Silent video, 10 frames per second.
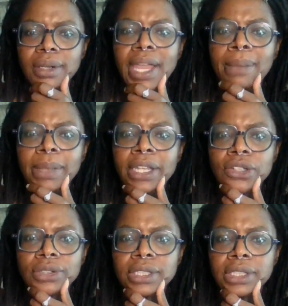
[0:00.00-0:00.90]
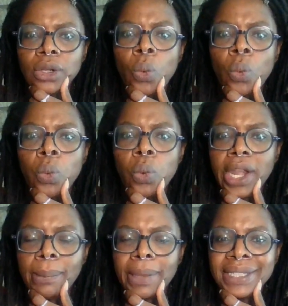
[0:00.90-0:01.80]
I'm interested.
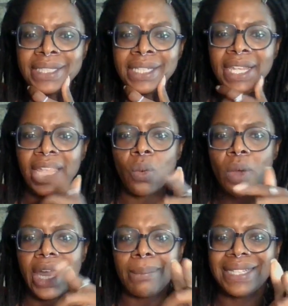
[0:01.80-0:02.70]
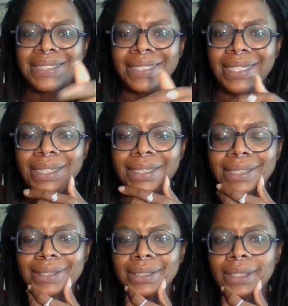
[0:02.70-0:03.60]
What am I seeing and why am I seeing
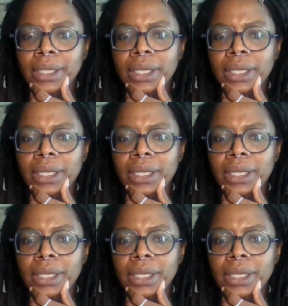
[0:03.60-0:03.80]
this?